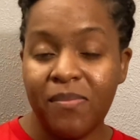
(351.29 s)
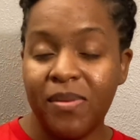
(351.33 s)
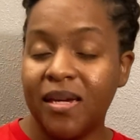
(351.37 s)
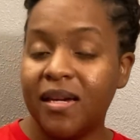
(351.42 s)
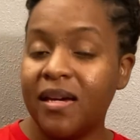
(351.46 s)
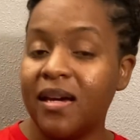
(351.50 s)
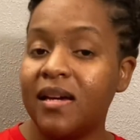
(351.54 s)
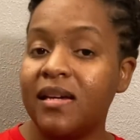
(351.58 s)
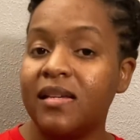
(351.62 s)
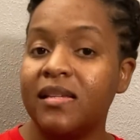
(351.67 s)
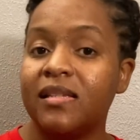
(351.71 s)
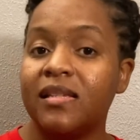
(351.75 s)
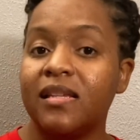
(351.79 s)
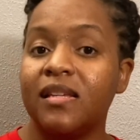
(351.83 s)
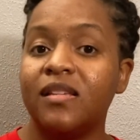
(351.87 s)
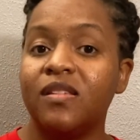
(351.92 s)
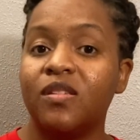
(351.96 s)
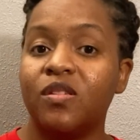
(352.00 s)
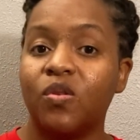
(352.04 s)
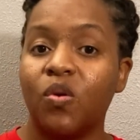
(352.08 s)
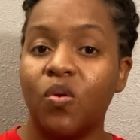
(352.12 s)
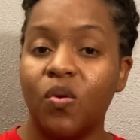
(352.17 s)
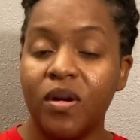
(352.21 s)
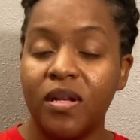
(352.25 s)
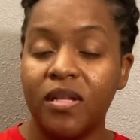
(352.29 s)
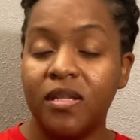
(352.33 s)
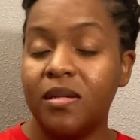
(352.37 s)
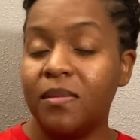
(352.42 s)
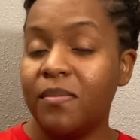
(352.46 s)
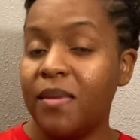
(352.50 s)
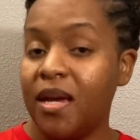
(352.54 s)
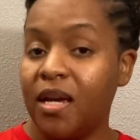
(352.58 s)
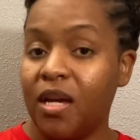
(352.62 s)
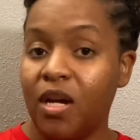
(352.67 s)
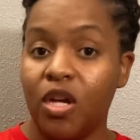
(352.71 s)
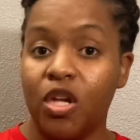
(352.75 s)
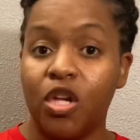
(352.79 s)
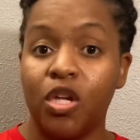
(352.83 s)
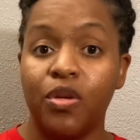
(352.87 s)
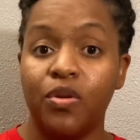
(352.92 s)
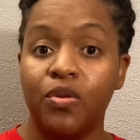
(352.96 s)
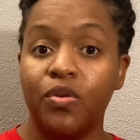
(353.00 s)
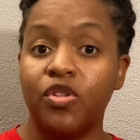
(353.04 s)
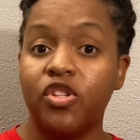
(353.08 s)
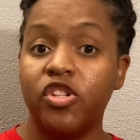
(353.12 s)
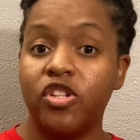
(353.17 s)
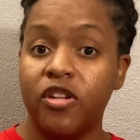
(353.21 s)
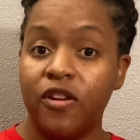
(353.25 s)
Because it's going to make a
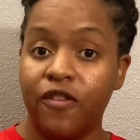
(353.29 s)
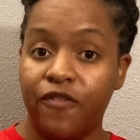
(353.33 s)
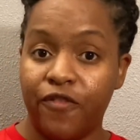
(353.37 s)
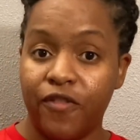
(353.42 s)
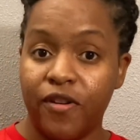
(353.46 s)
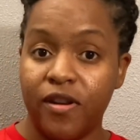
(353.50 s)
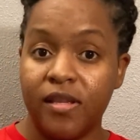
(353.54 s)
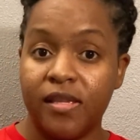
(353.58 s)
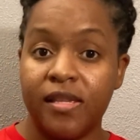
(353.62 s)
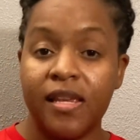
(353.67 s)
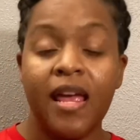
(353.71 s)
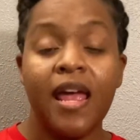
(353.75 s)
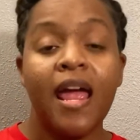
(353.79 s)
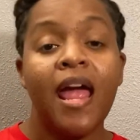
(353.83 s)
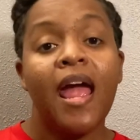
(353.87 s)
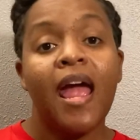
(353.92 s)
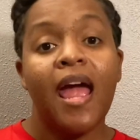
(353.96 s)
huge difference